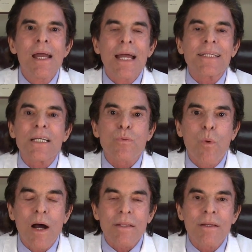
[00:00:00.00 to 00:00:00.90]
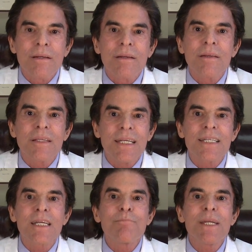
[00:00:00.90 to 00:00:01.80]
And guess what? These
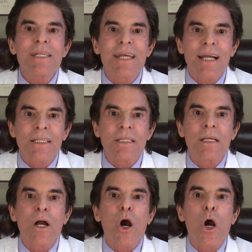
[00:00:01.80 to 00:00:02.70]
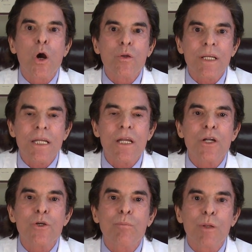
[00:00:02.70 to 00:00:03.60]
can be detected early
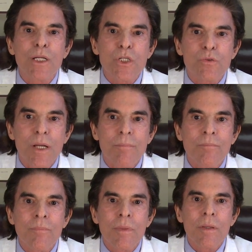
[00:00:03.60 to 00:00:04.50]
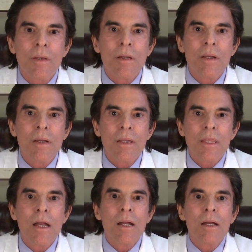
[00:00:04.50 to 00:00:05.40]
in your bloodstream.
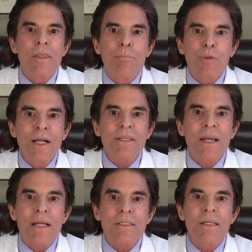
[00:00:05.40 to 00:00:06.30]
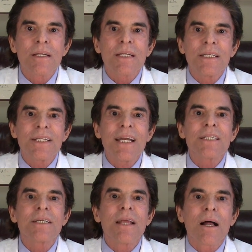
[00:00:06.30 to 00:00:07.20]
The blood test
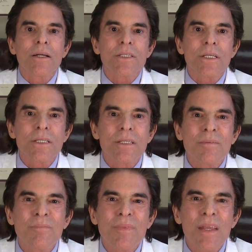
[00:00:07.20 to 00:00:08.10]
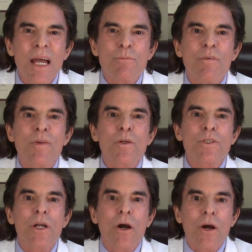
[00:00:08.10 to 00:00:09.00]
contains analysis and
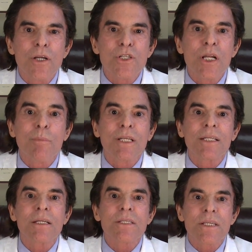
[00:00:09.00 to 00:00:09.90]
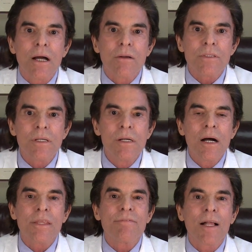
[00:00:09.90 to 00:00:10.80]
reveals the origin of malignant cells
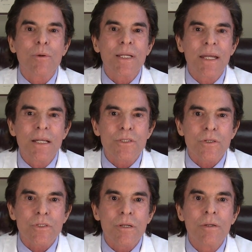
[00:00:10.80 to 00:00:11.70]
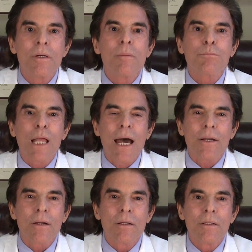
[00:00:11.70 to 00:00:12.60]
of the following cancers:
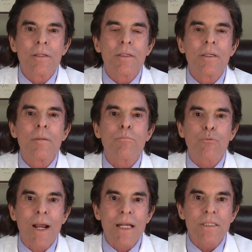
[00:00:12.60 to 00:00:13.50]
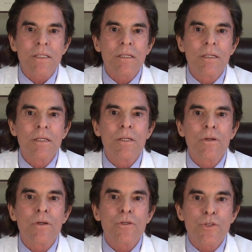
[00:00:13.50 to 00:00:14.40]
bladder, breast,
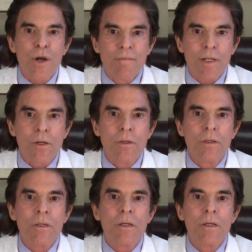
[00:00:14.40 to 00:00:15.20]
cervical,